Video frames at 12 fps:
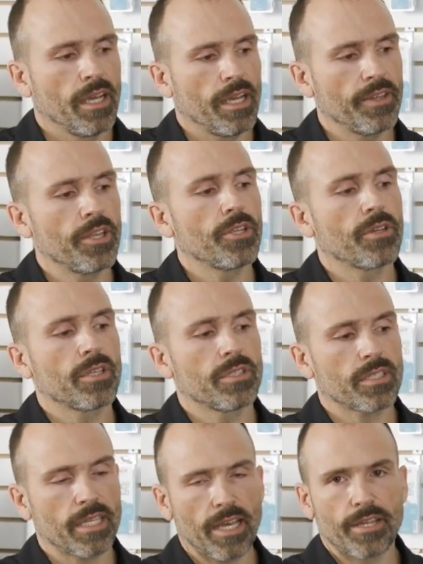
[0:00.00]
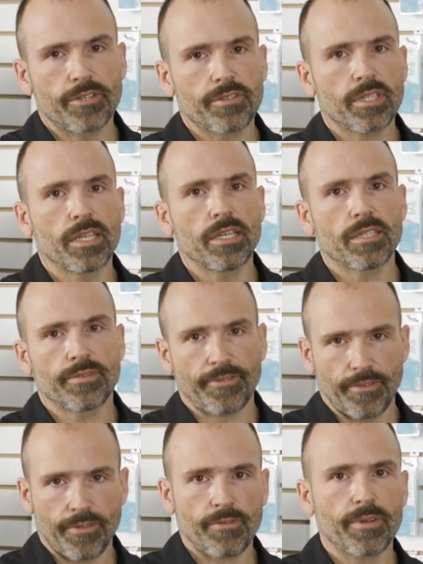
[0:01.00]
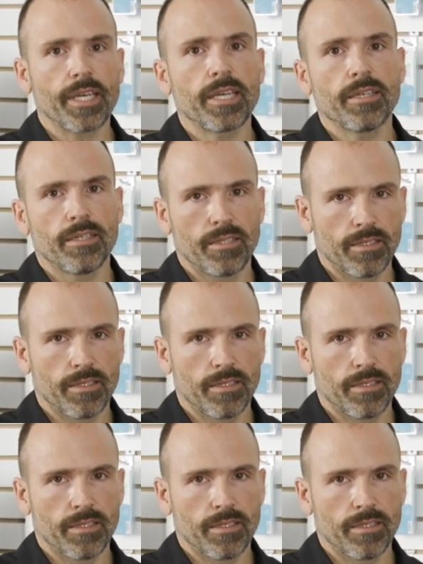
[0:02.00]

And then you can ski on your skis for 3.